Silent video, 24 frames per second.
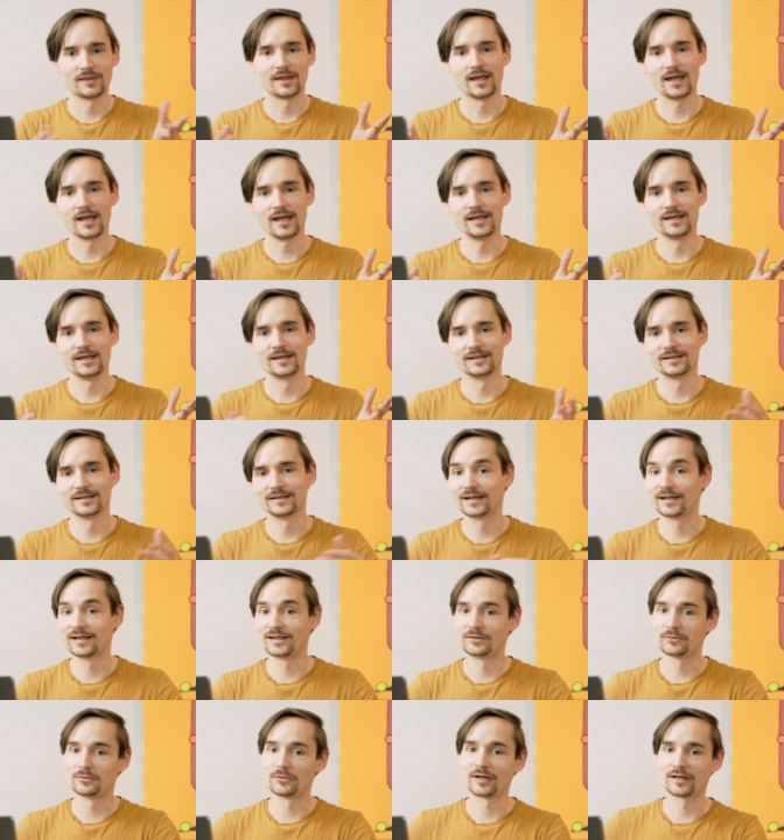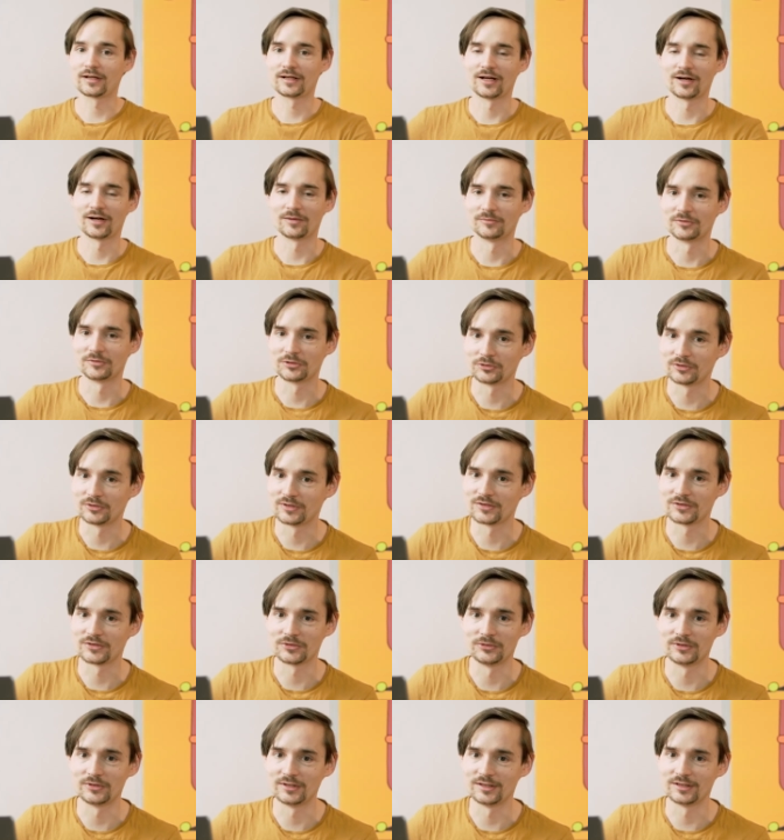Hey and welcome to this
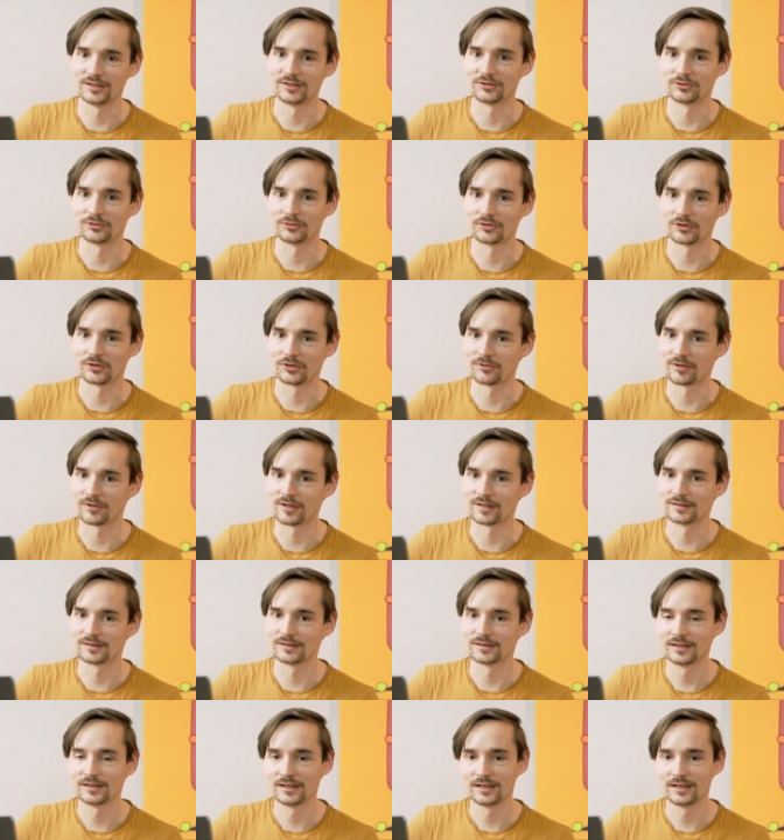Houdini tutorial.